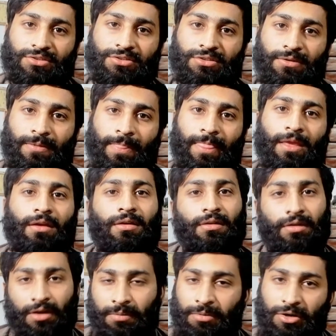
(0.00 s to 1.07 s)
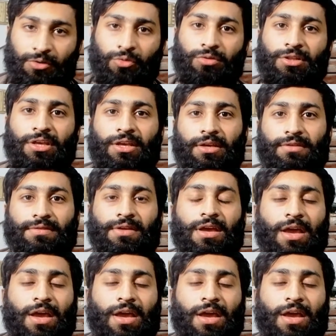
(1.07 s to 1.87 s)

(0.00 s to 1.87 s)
Number two things,